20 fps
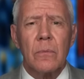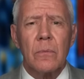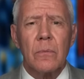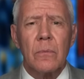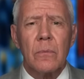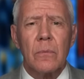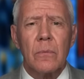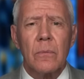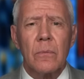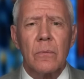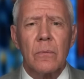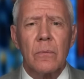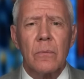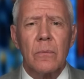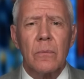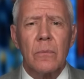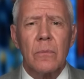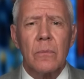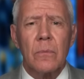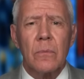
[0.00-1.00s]

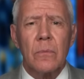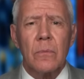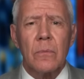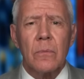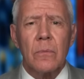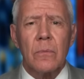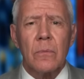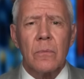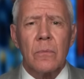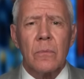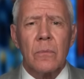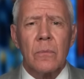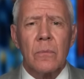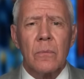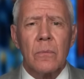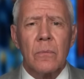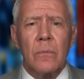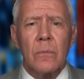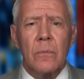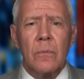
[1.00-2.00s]

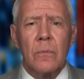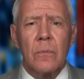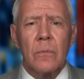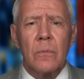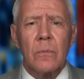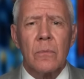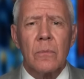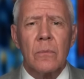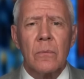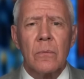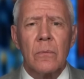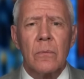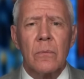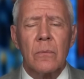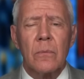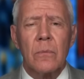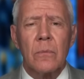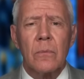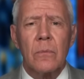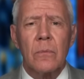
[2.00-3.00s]

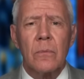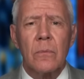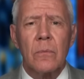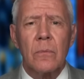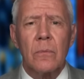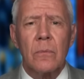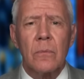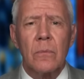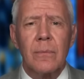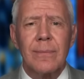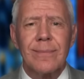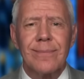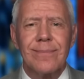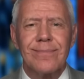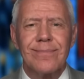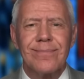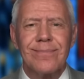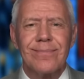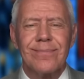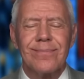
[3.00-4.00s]

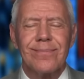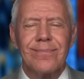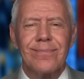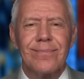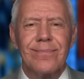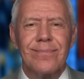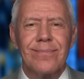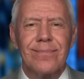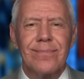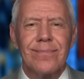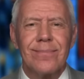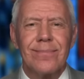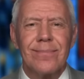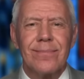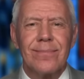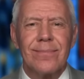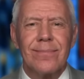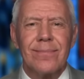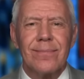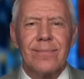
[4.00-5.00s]

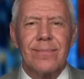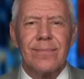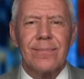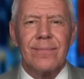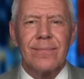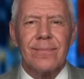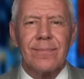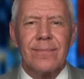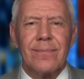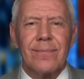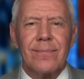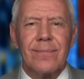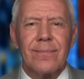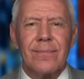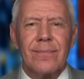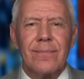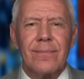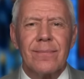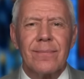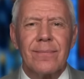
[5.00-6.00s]

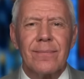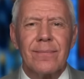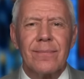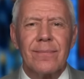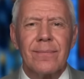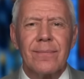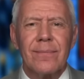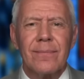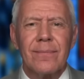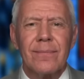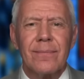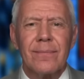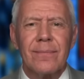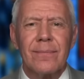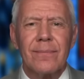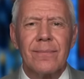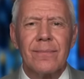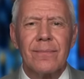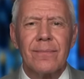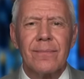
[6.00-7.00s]

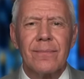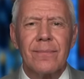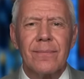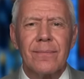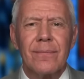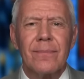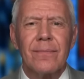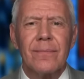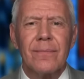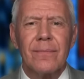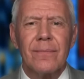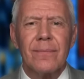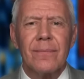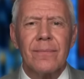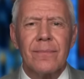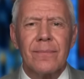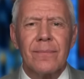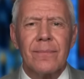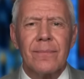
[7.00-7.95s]
This person isn't speaking.